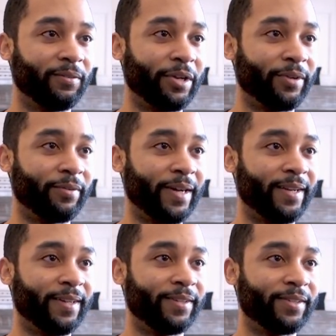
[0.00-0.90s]
What I'm going to write
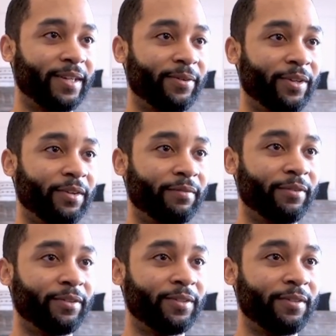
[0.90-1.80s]
is, I want you to
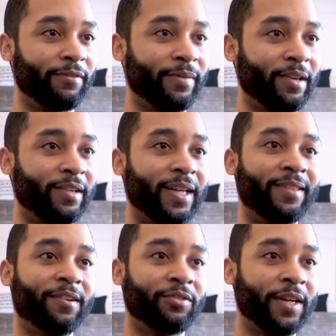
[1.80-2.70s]
convert this information in
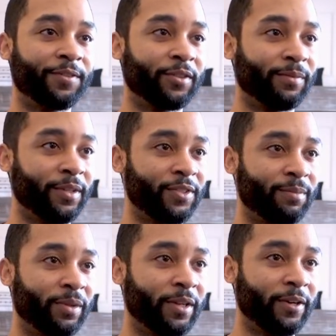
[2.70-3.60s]
the transcript
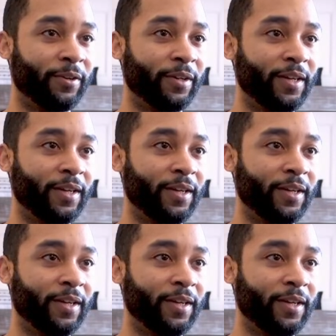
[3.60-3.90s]
listed below